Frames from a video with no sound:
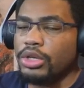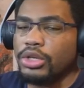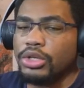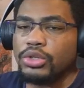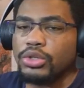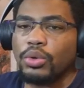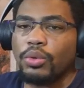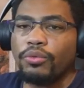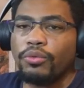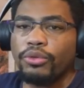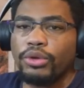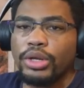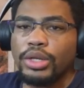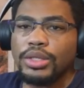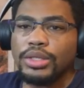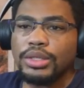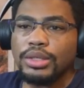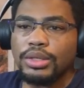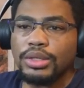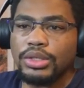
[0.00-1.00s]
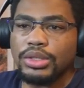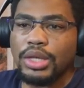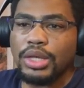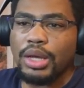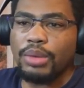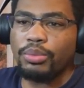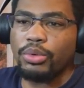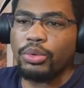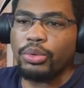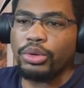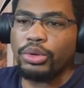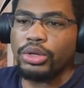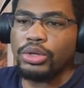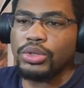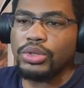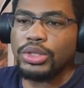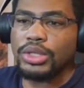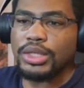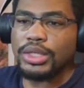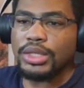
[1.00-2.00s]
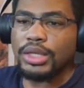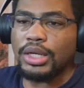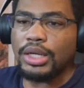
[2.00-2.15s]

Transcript: So for this example, we're using